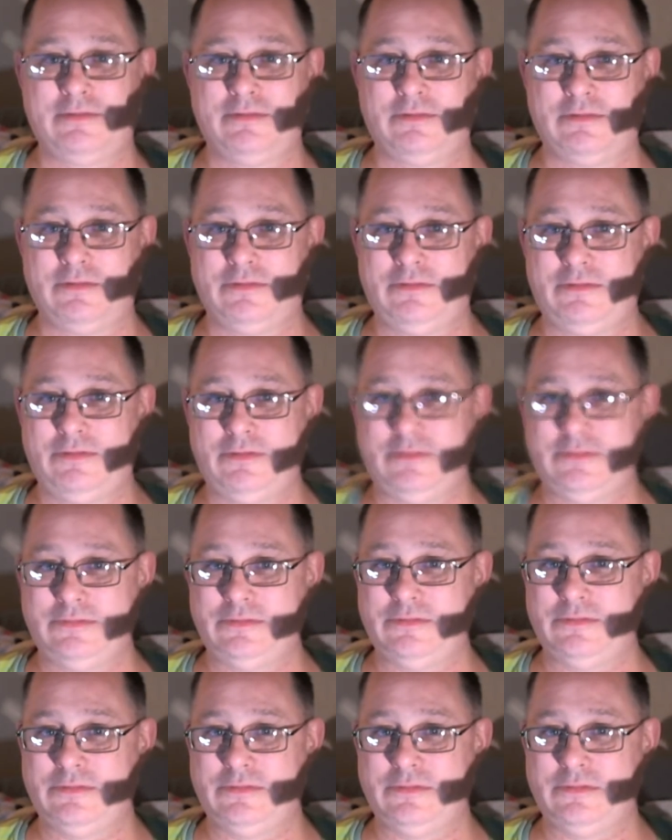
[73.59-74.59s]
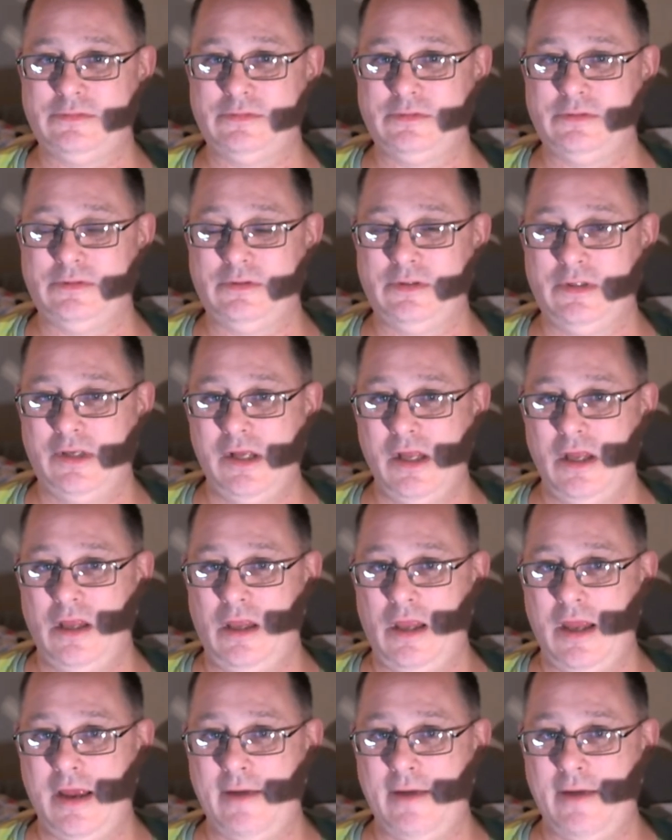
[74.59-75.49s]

(no one is talking)